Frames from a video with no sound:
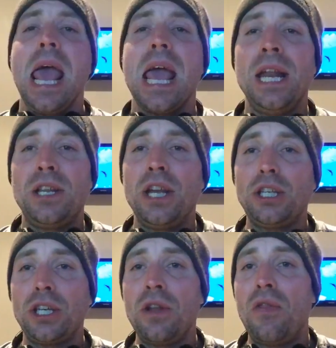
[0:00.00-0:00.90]
In
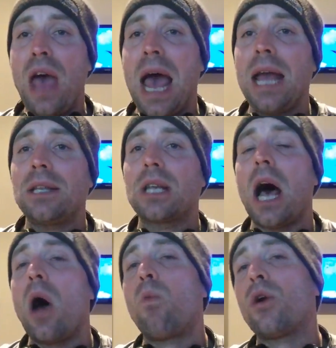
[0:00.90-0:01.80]
addition to that,
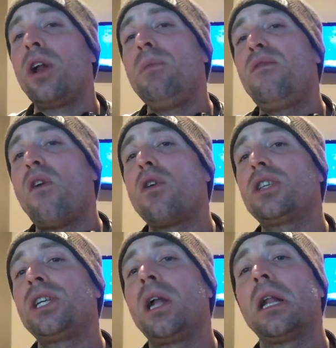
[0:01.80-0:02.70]
we're going to be
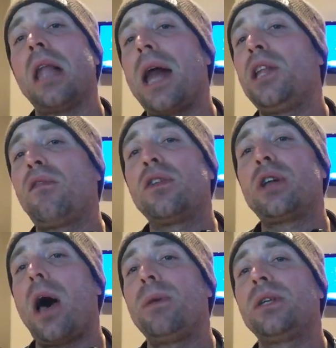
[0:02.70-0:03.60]
focusing on a lot of different
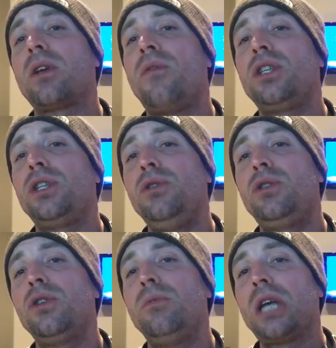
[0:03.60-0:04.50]
topics on this
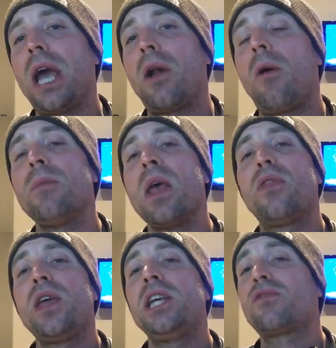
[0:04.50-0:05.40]
YouTube channel,
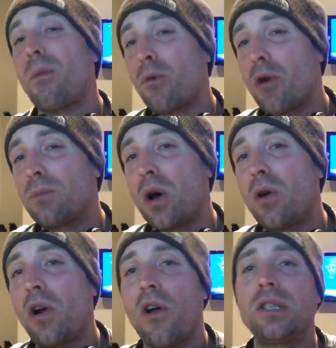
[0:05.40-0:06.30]
things from
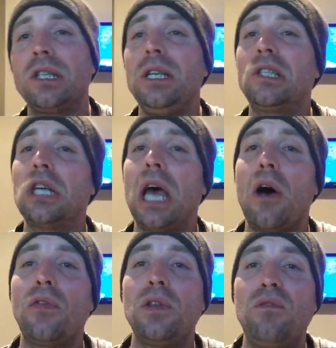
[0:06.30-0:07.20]
cryptocurrencies to
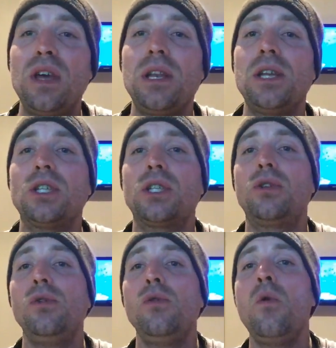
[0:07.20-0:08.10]
health and fitness
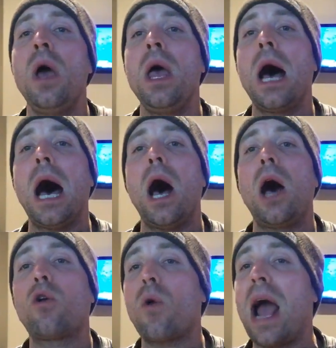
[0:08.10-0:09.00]
to
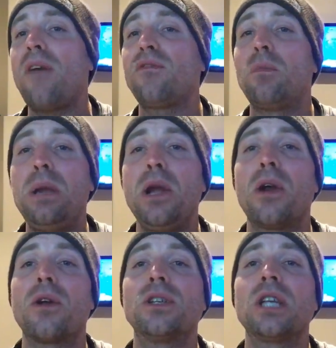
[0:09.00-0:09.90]
craft
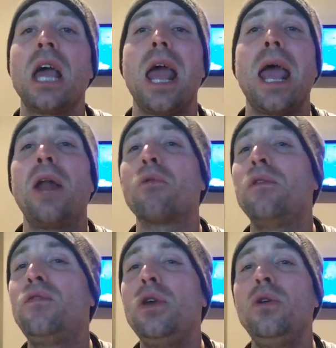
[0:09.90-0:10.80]
beers and
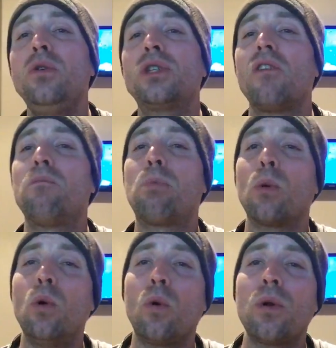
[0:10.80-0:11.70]
reviews of
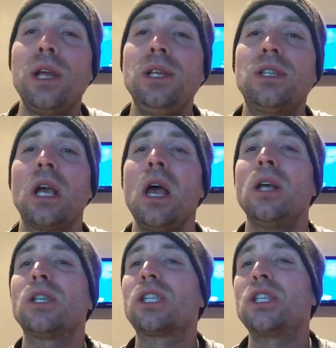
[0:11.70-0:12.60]
breweries,
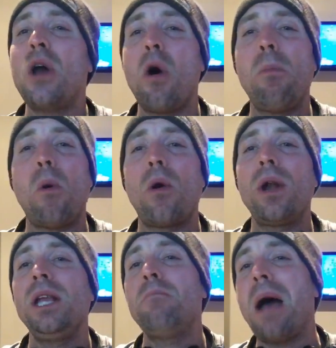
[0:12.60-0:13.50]

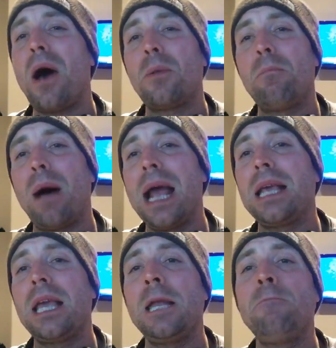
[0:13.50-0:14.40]
snowboarding, mountain
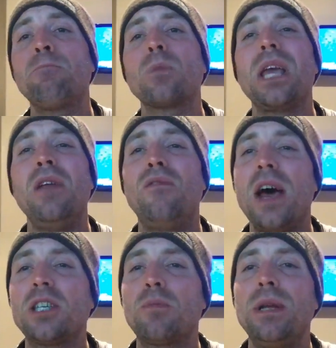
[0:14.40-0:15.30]
biking,
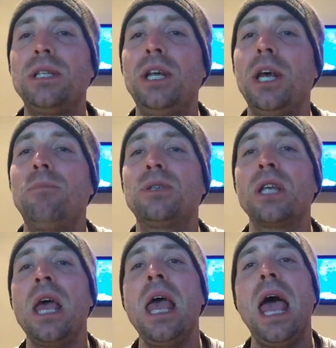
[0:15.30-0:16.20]
investment
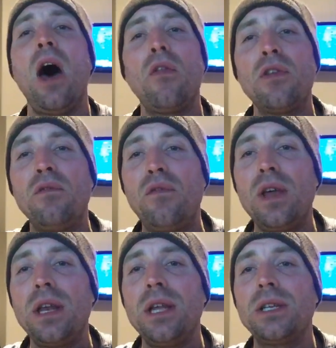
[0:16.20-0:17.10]
tips, health and
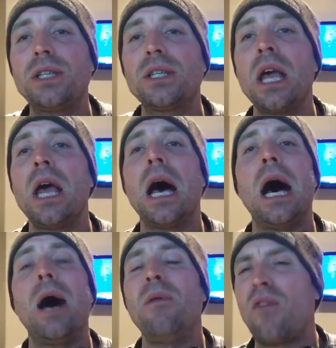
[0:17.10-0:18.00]
fitness.
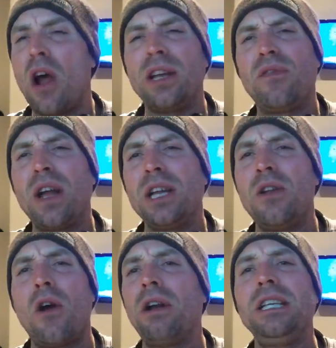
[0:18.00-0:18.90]
If I
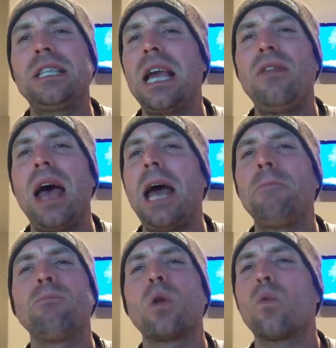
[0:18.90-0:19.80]
didn't already say
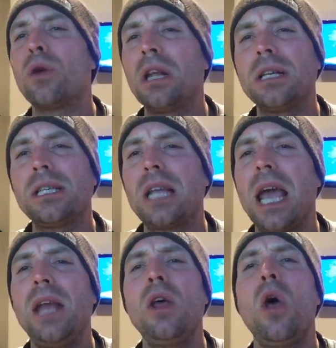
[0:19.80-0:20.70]
that, real
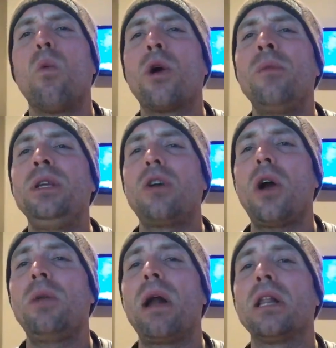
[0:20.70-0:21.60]
estate. We're going to be
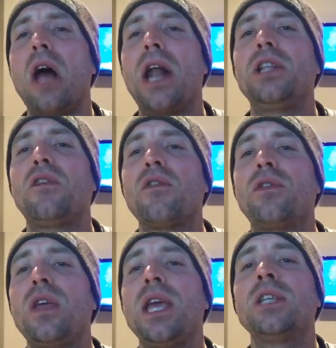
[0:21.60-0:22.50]
talking about a lot of
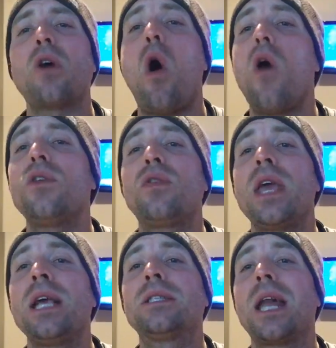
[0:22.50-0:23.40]
different things, all the
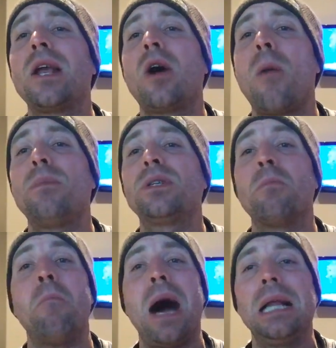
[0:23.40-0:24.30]
things that encompass
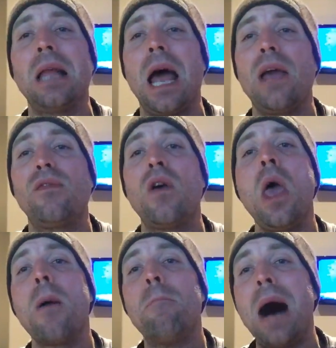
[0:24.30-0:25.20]
my life,
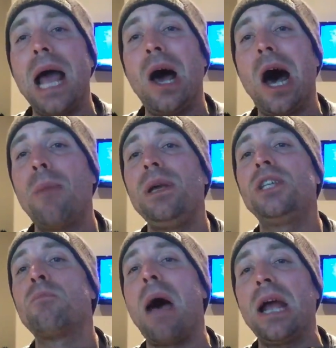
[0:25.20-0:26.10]
my
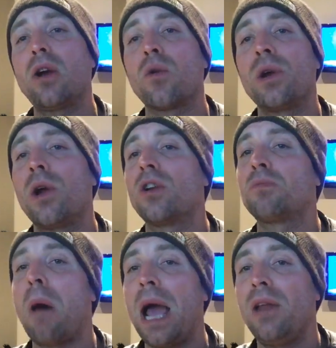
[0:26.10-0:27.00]
hobbies, my careers,
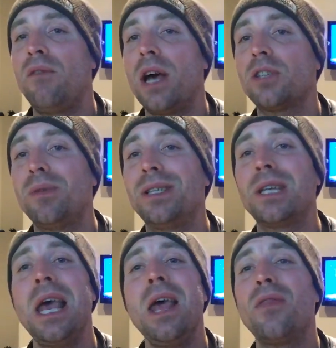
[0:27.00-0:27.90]
my
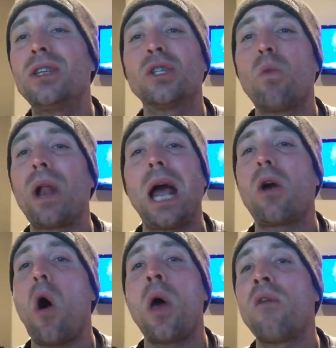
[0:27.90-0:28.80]
investments. This is what I
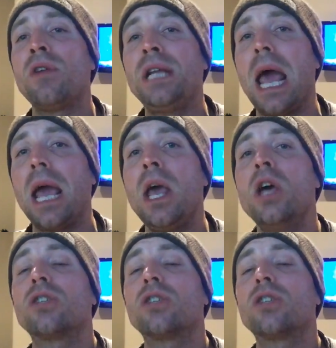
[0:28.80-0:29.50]
call every day.